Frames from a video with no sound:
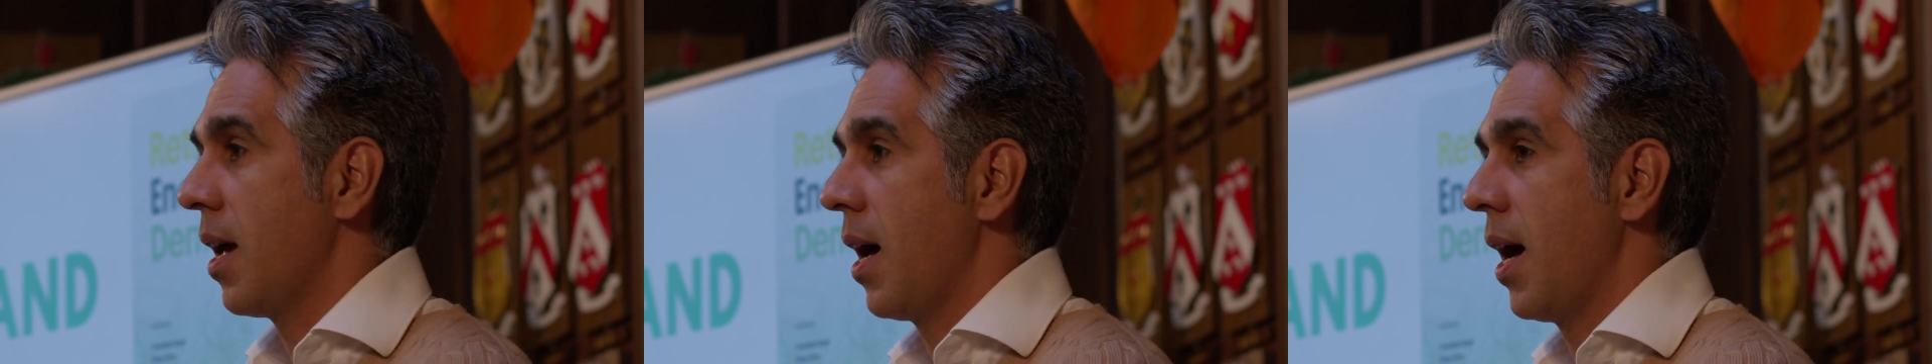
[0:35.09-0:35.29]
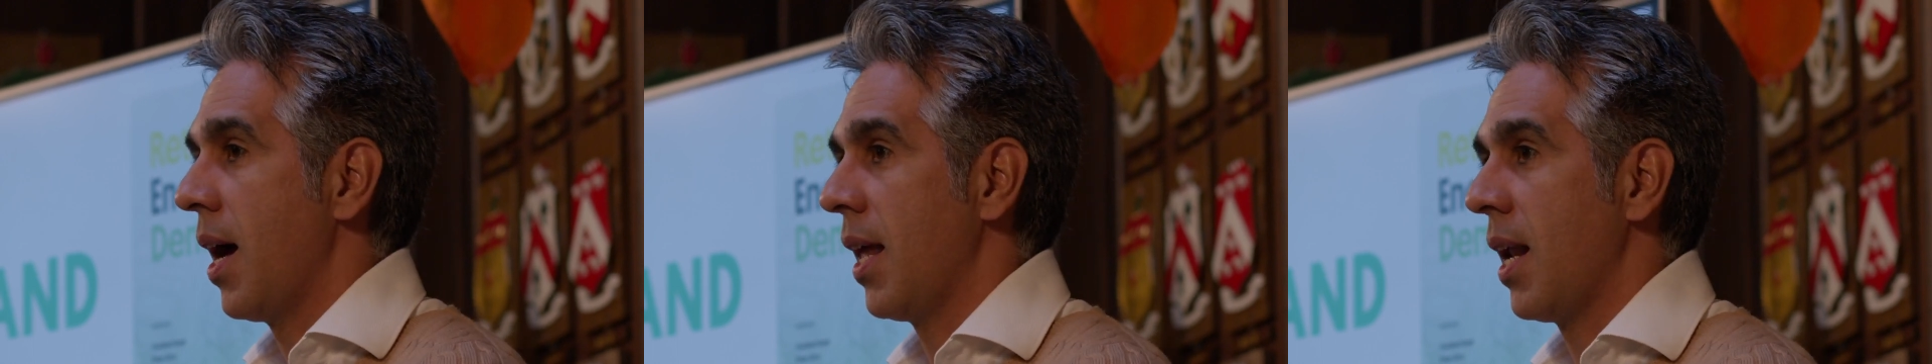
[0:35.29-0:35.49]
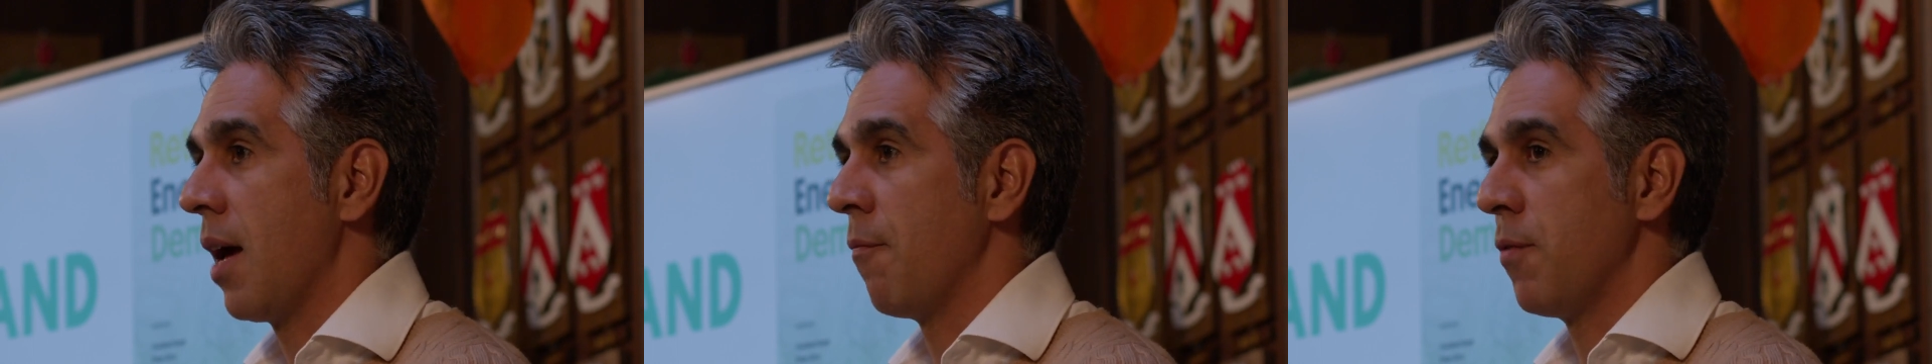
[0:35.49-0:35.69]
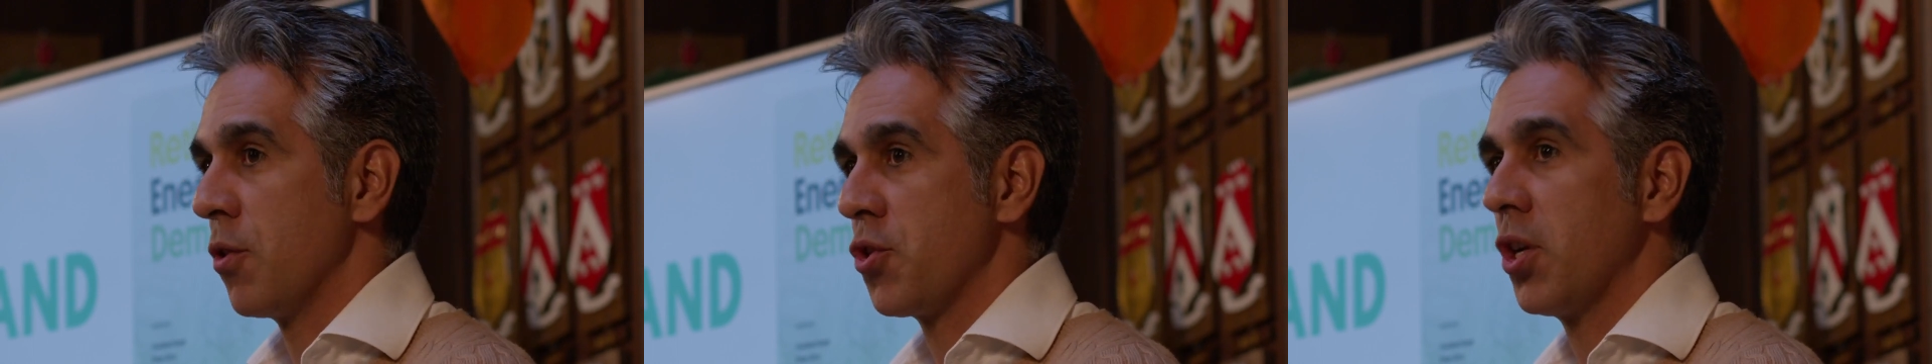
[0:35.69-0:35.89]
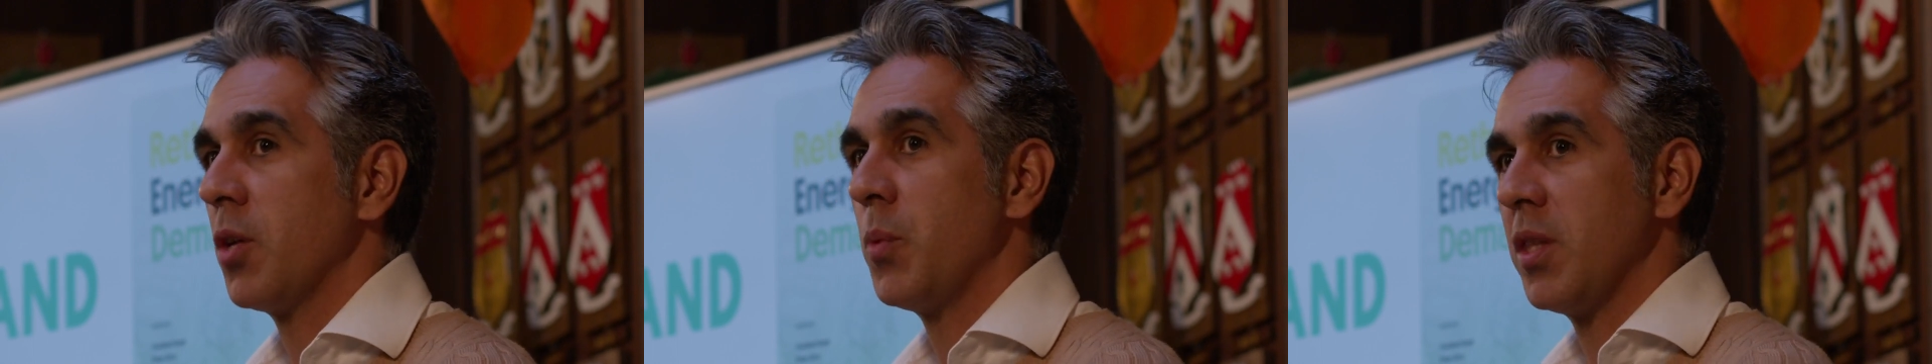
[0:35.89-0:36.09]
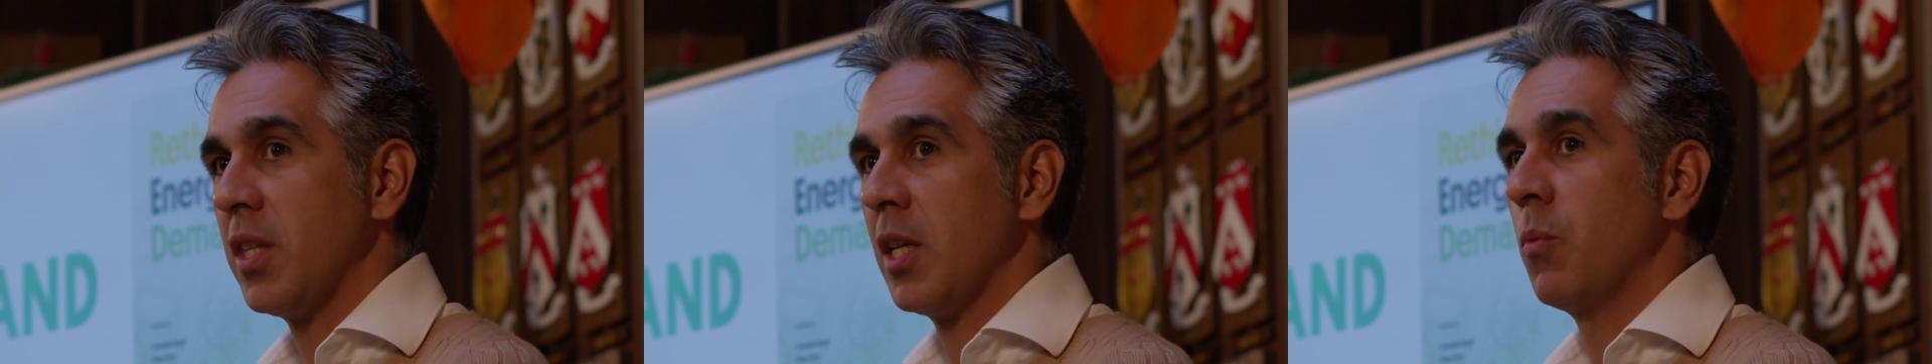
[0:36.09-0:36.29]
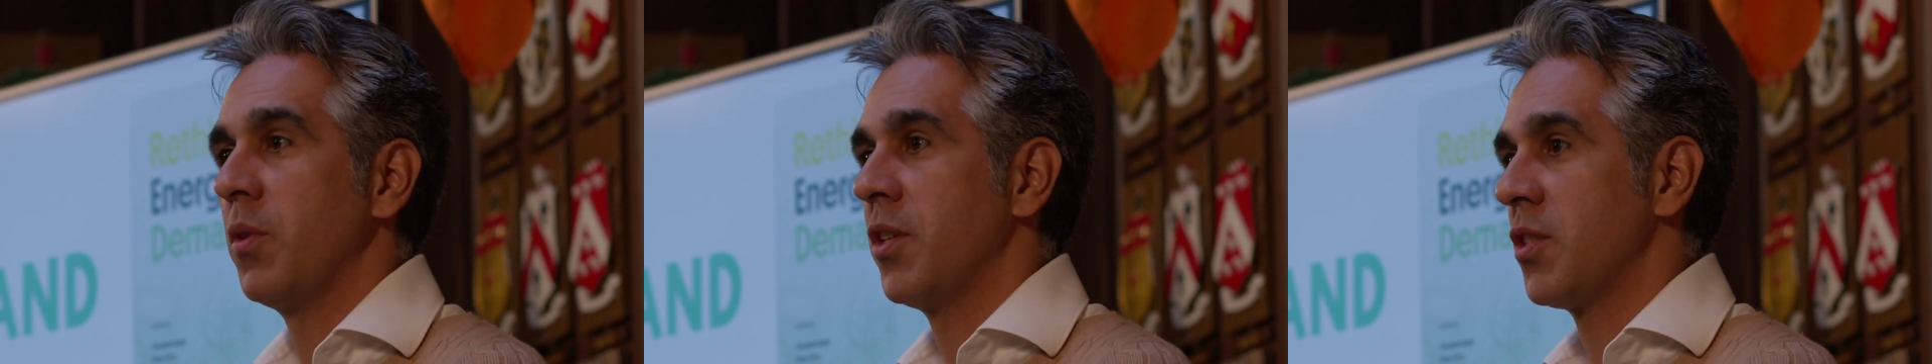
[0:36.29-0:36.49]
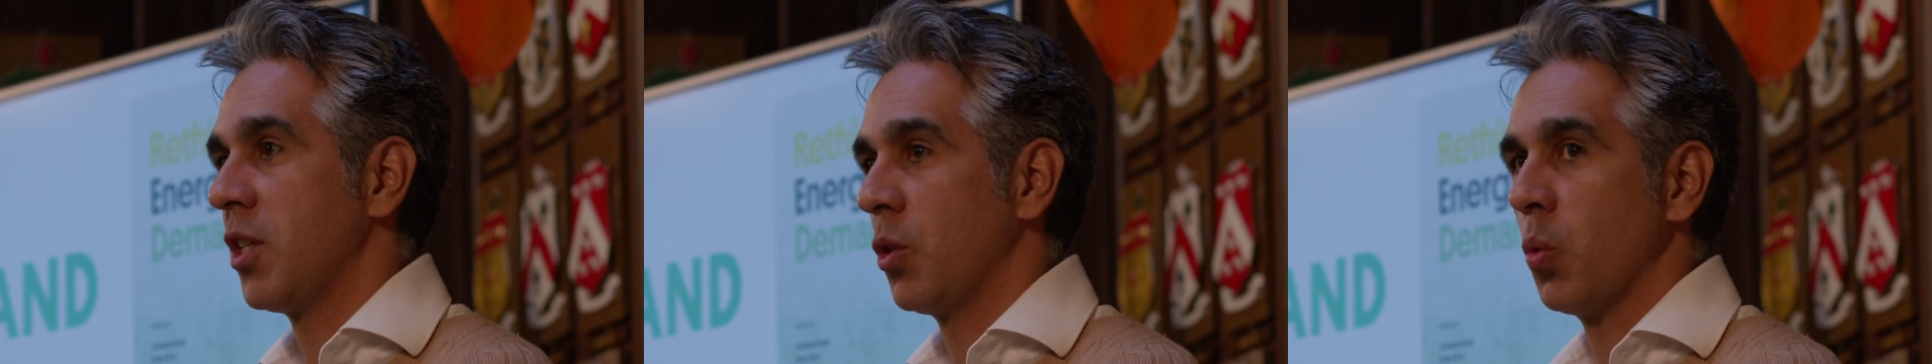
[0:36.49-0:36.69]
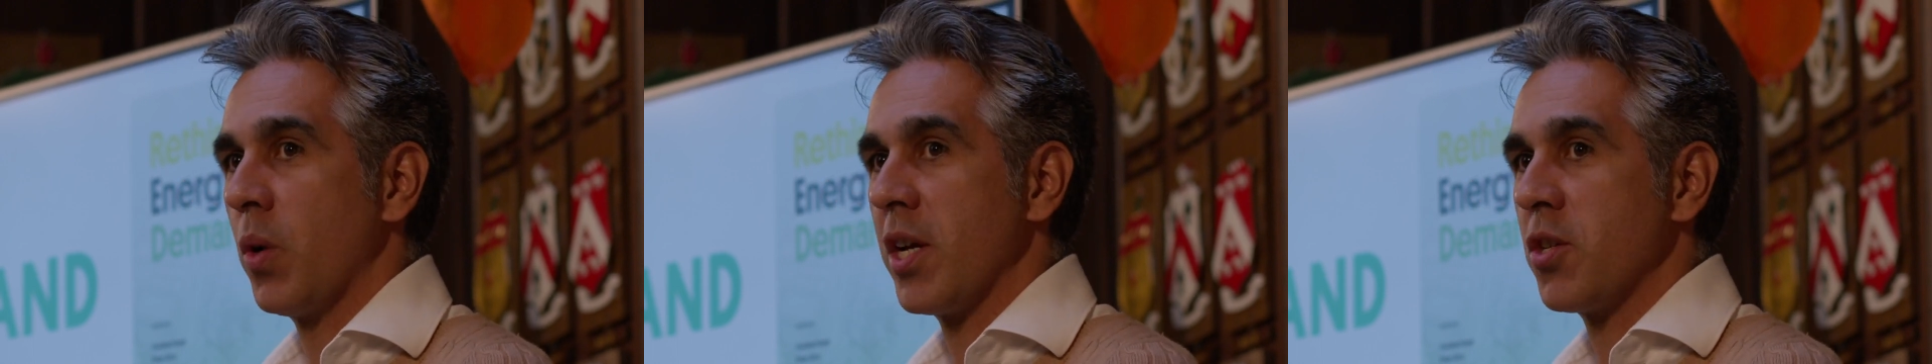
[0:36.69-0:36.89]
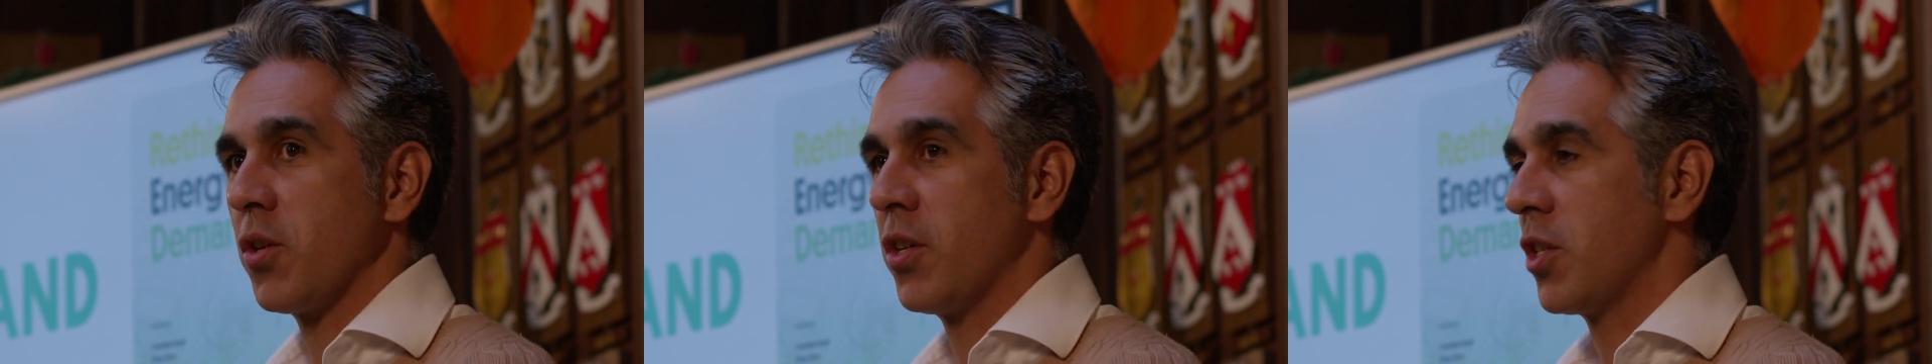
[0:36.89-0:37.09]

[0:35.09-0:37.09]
And unfortunately, we deal with the situation